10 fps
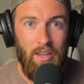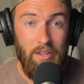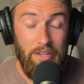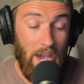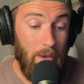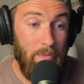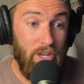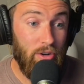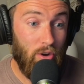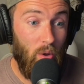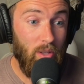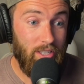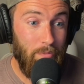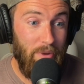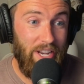Yeah, I mean, your goal is
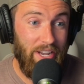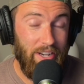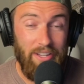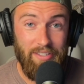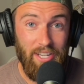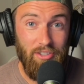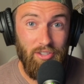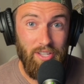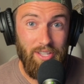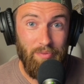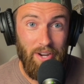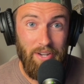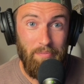to beat it essentially, right?